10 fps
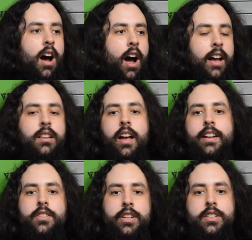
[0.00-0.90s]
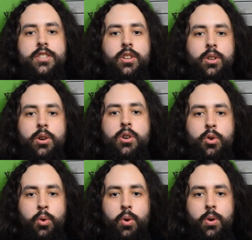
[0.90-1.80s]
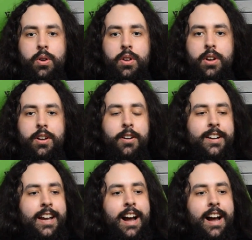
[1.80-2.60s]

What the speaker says: I like things to look cool, okay?